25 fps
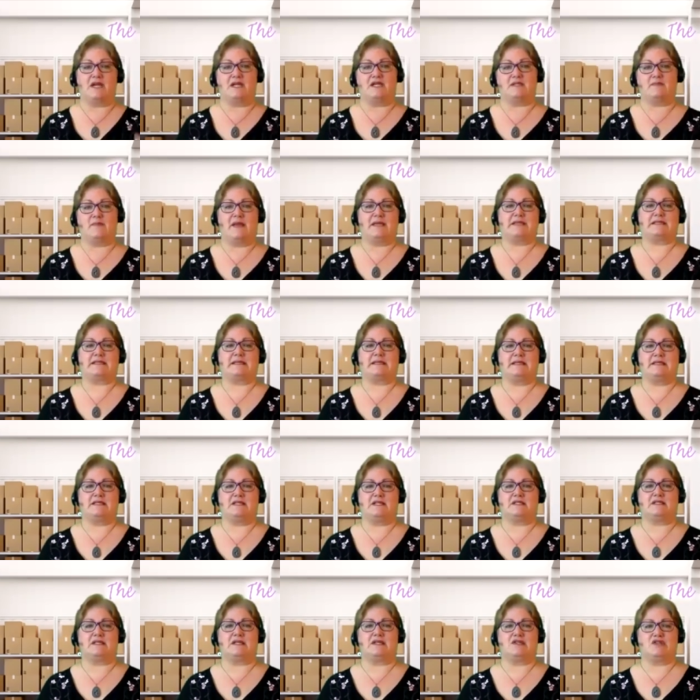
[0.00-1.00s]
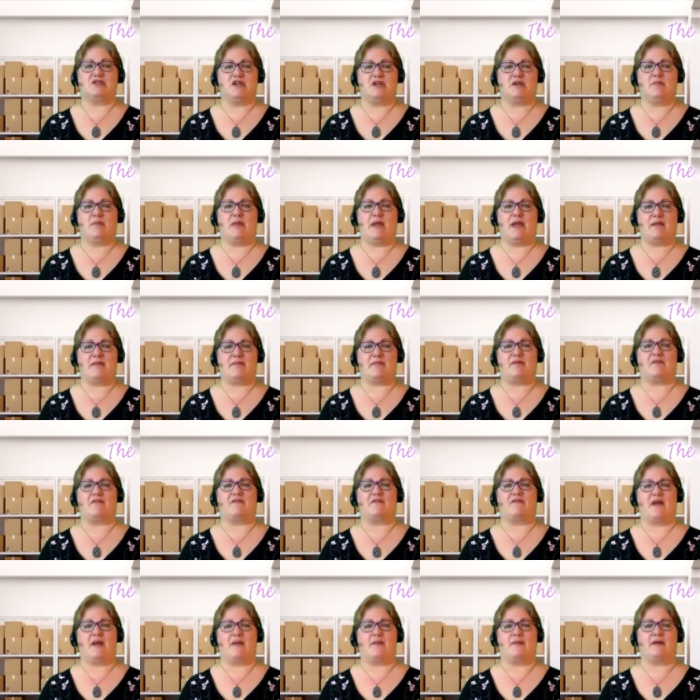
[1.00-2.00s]
is basically just a sheet of paper or
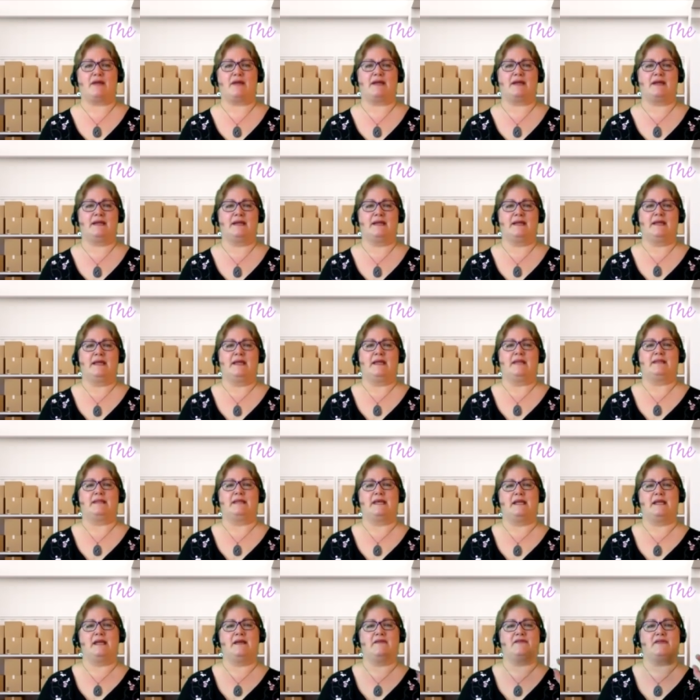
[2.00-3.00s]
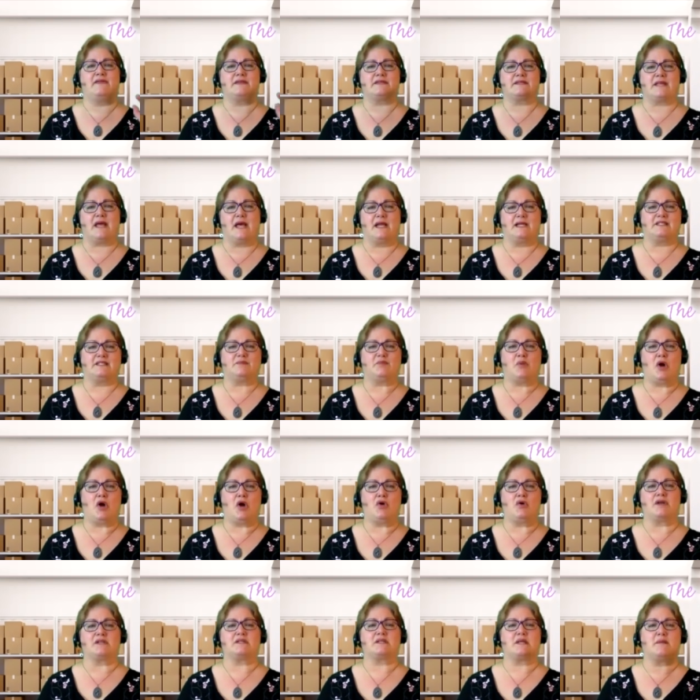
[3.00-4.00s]
fabric that if the slightest
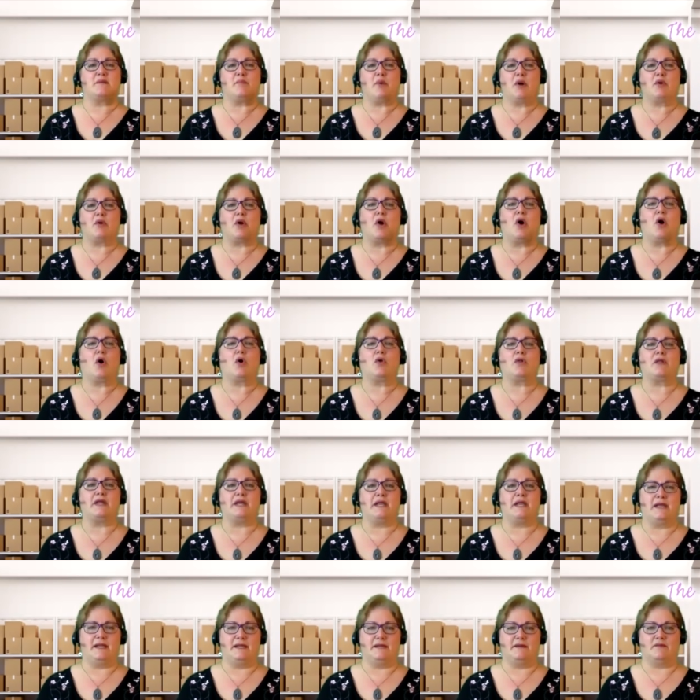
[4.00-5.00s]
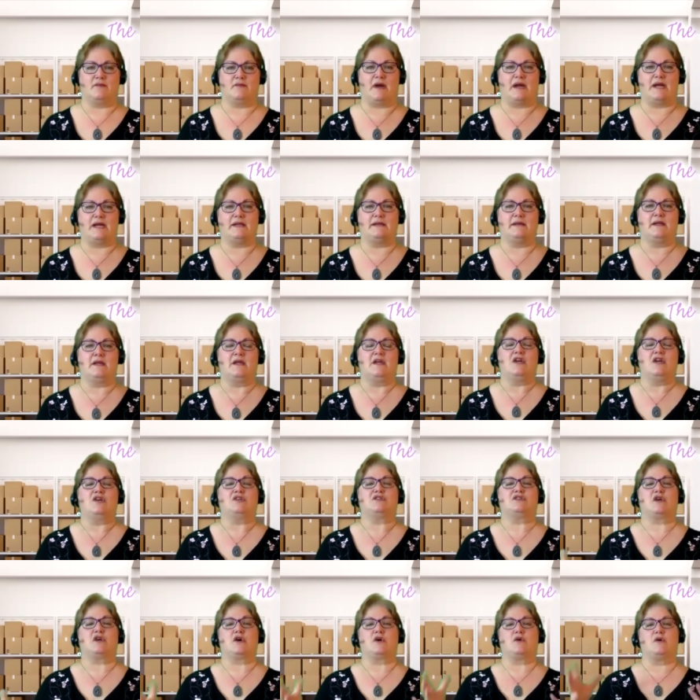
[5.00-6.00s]
poke is going to poke a hole in it, right?
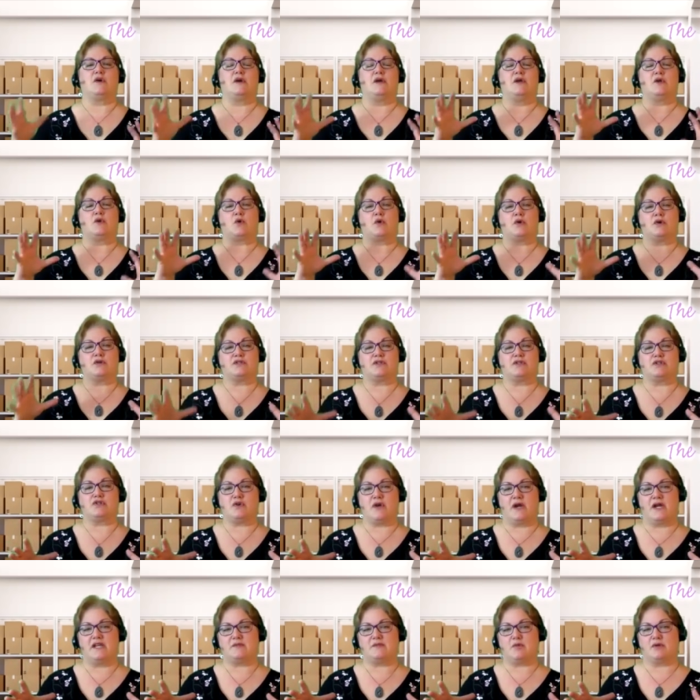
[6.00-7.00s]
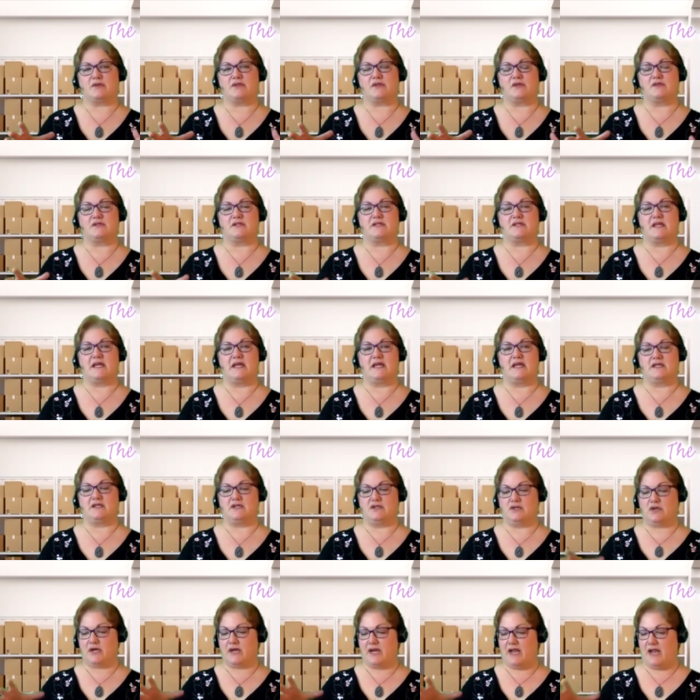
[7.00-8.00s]
So in order to transport those things,
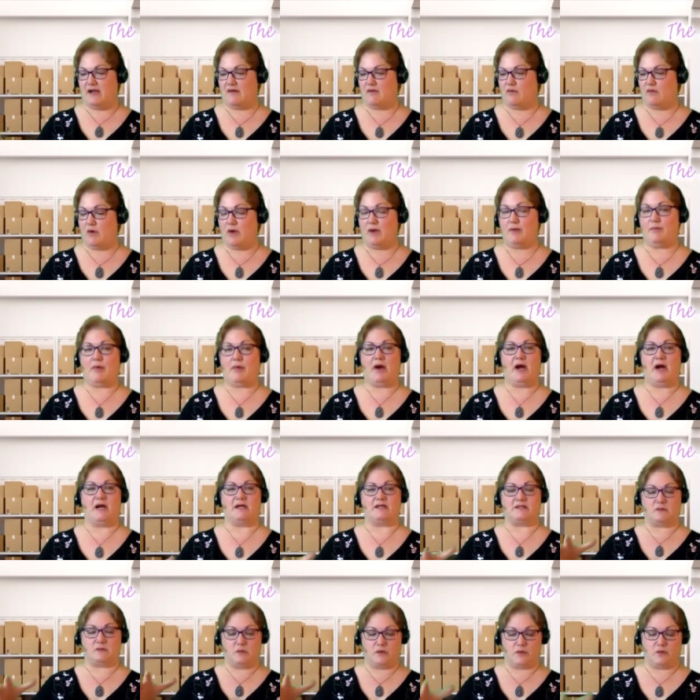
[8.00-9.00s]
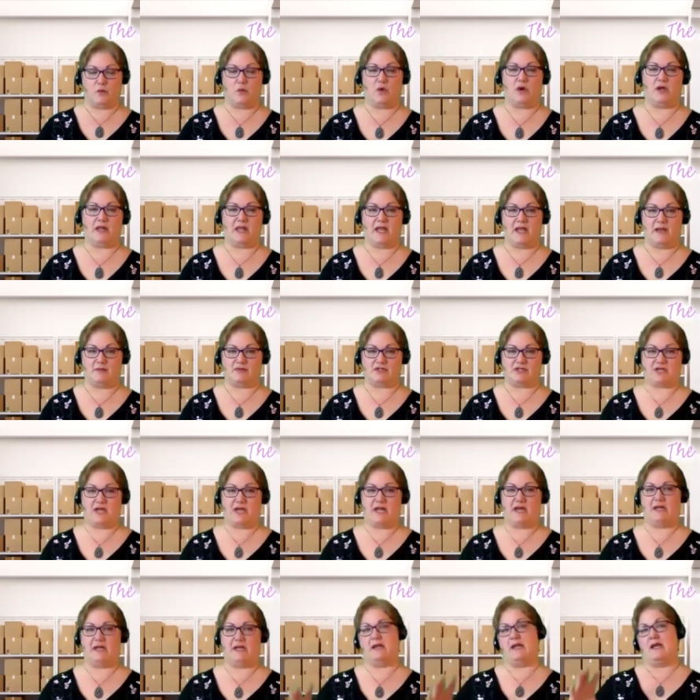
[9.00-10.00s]
you're going to have one box with one
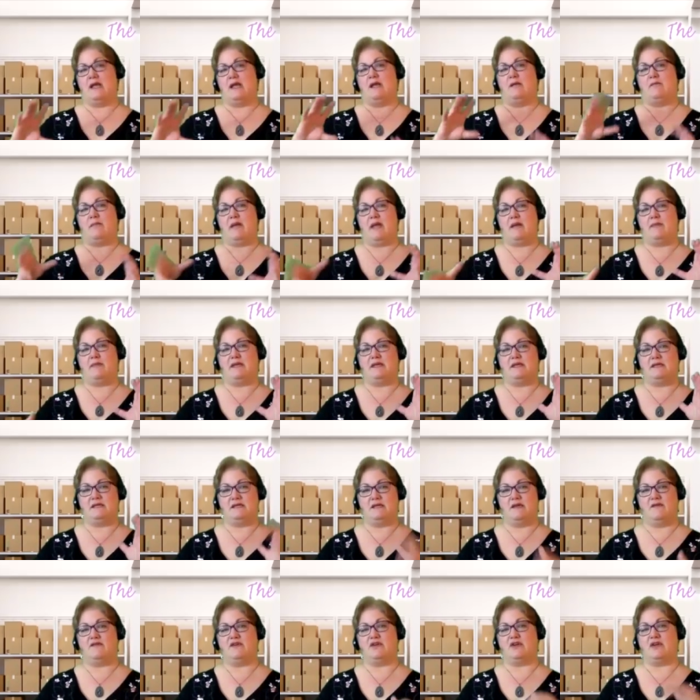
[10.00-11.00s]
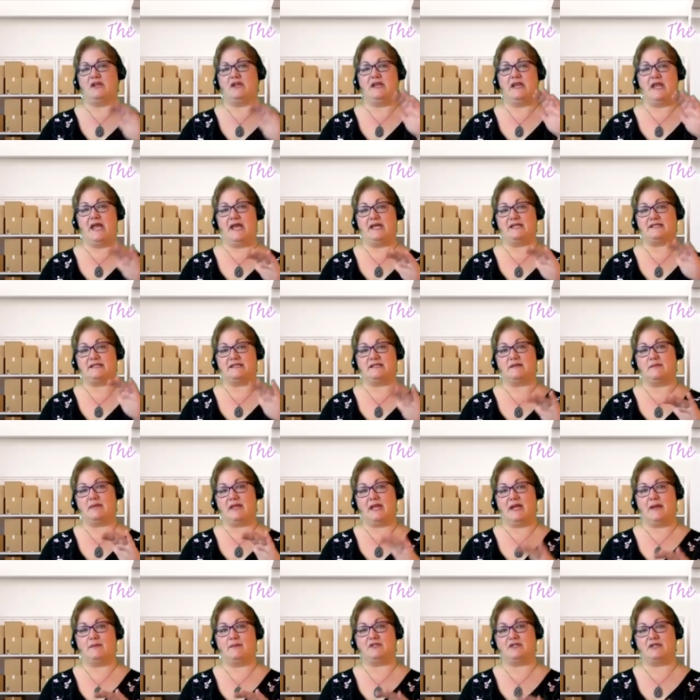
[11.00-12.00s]
lampshade. Maybe if you can nest some
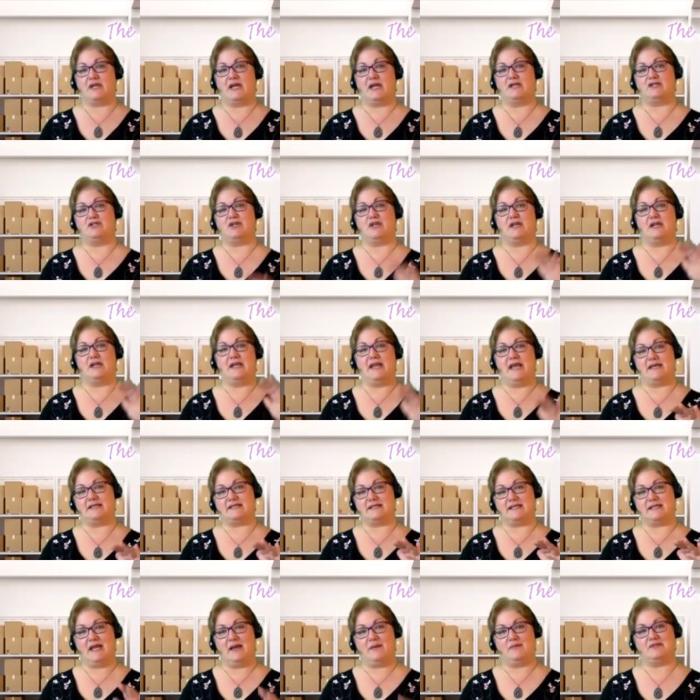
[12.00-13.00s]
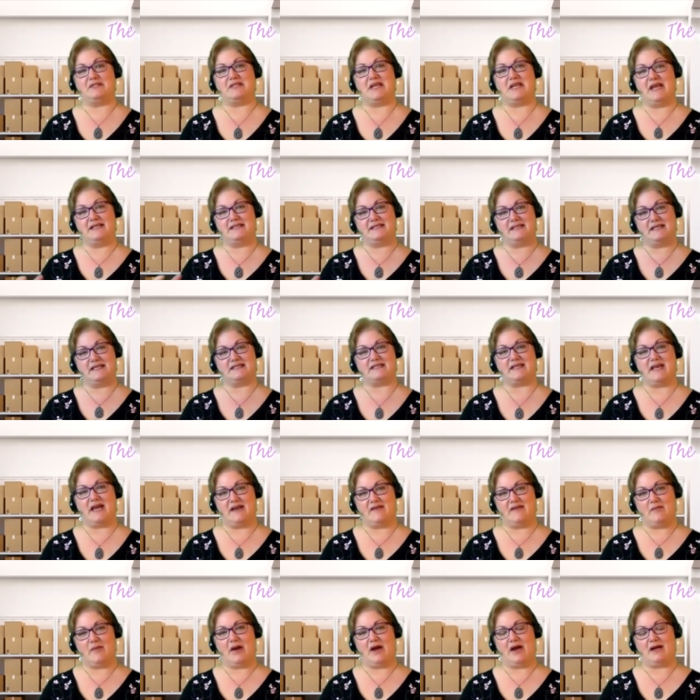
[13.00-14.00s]
lampshades, you can nest lampshades inside
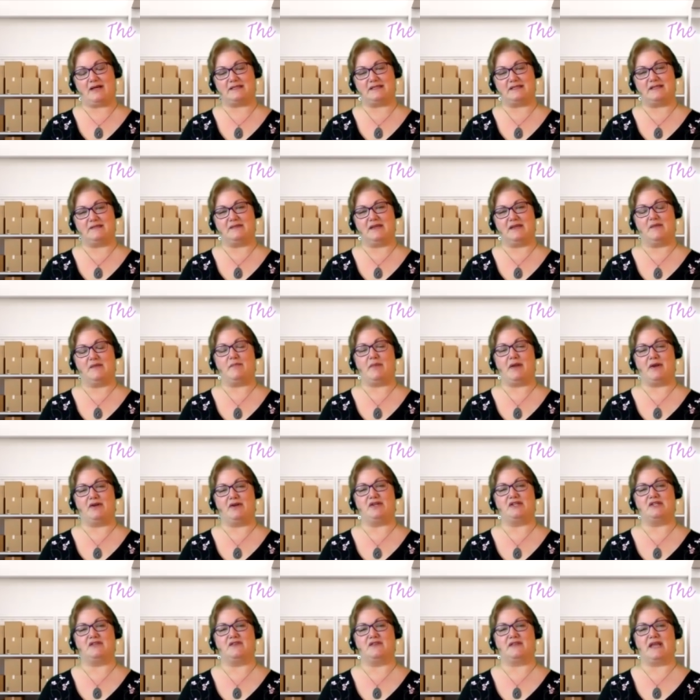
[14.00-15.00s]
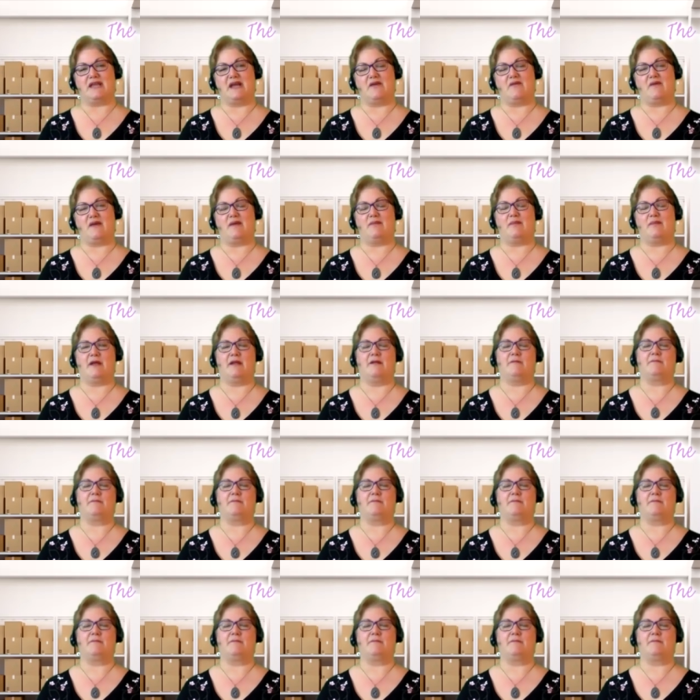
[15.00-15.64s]
a box and get better use of it that way, but